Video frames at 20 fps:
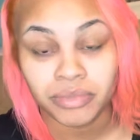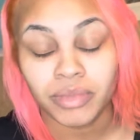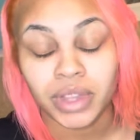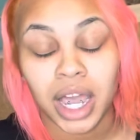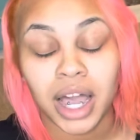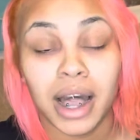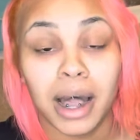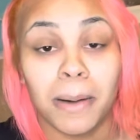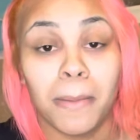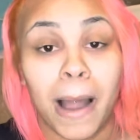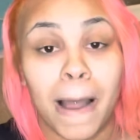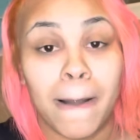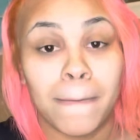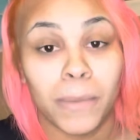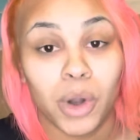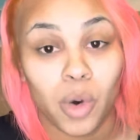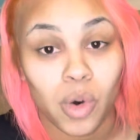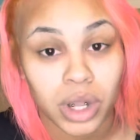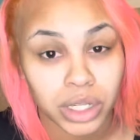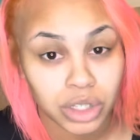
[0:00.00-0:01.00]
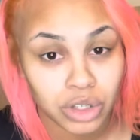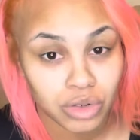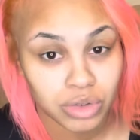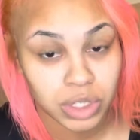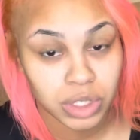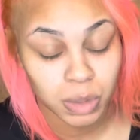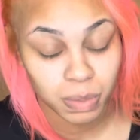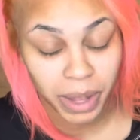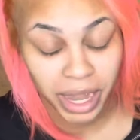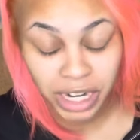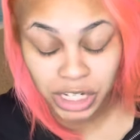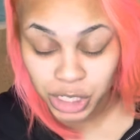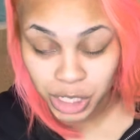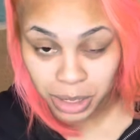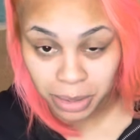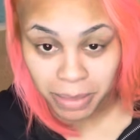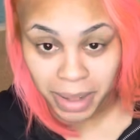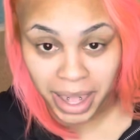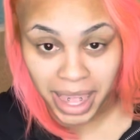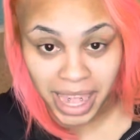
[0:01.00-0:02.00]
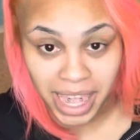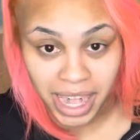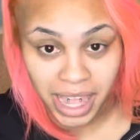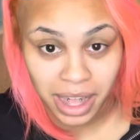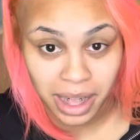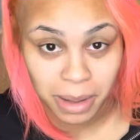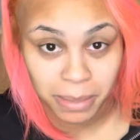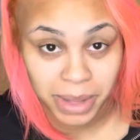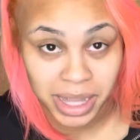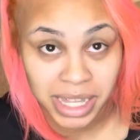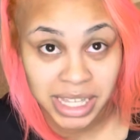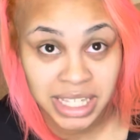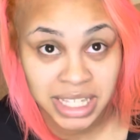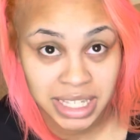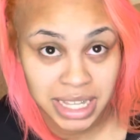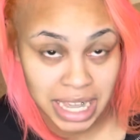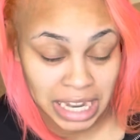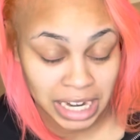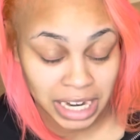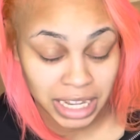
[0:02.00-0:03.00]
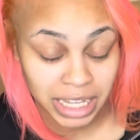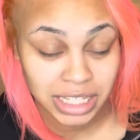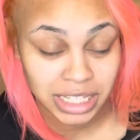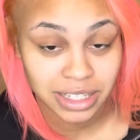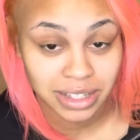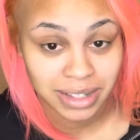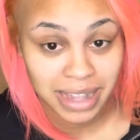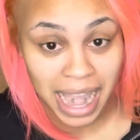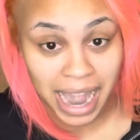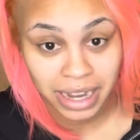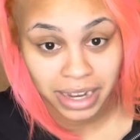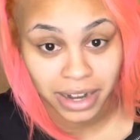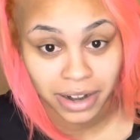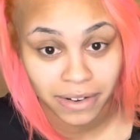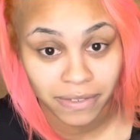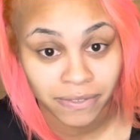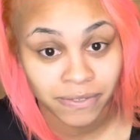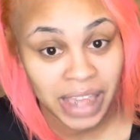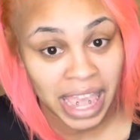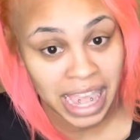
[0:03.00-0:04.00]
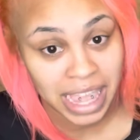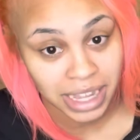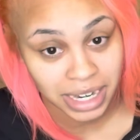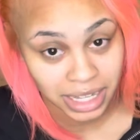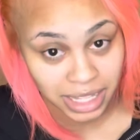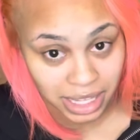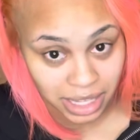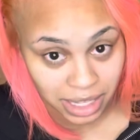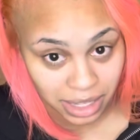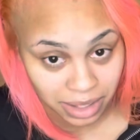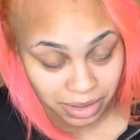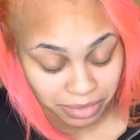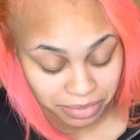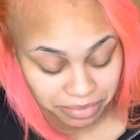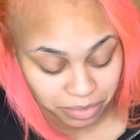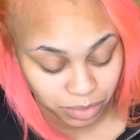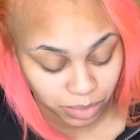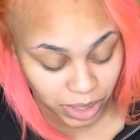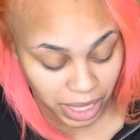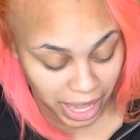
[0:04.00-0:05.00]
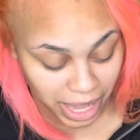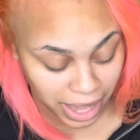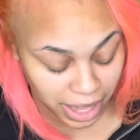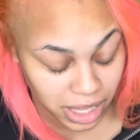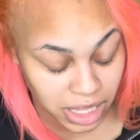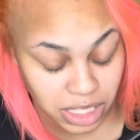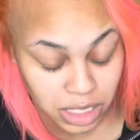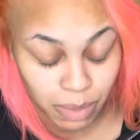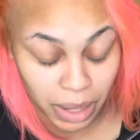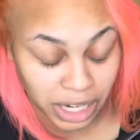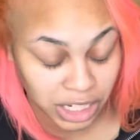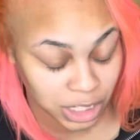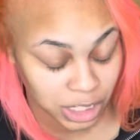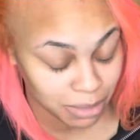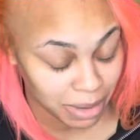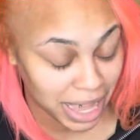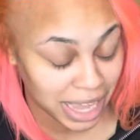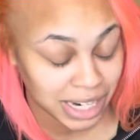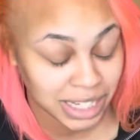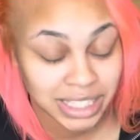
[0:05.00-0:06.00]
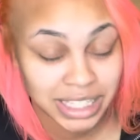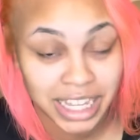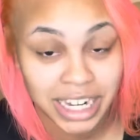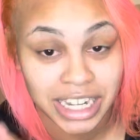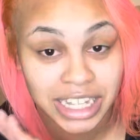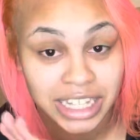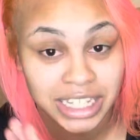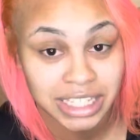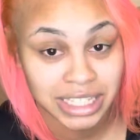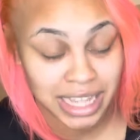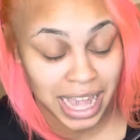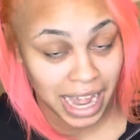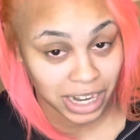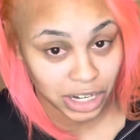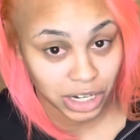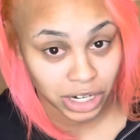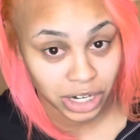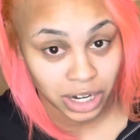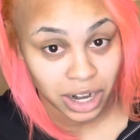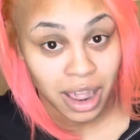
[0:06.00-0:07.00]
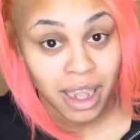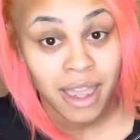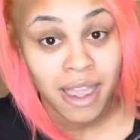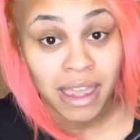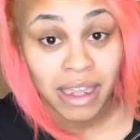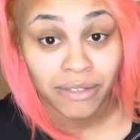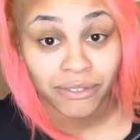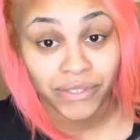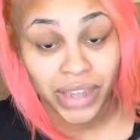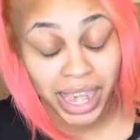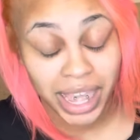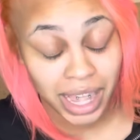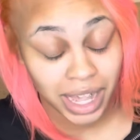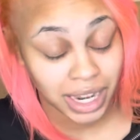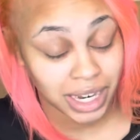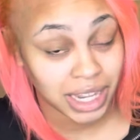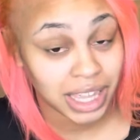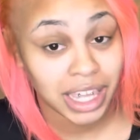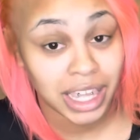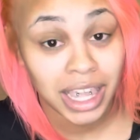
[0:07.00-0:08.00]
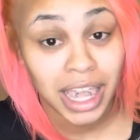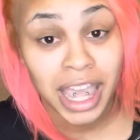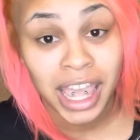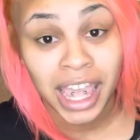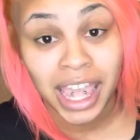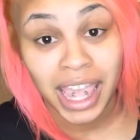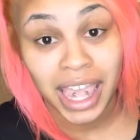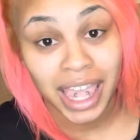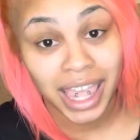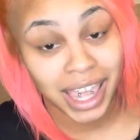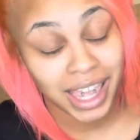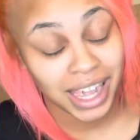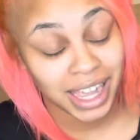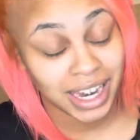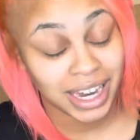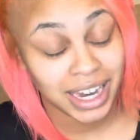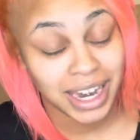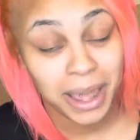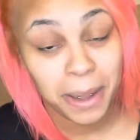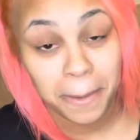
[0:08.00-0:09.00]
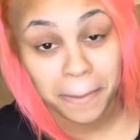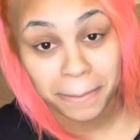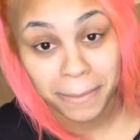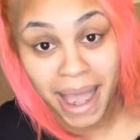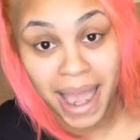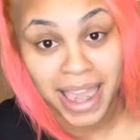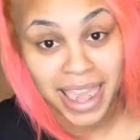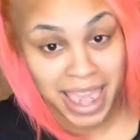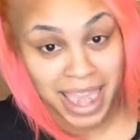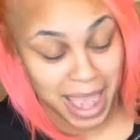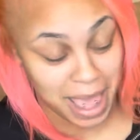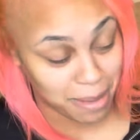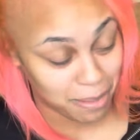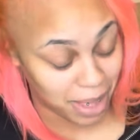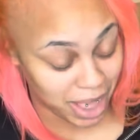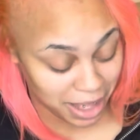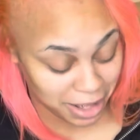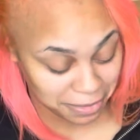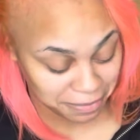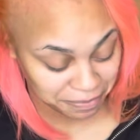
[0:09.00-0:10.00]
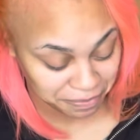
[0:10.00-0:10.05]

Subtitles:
I'm going to Spectrum Aesthetics, Dr. Vagely. Okay, Spectrum Aesthetics, Dr. Vagely in Miami.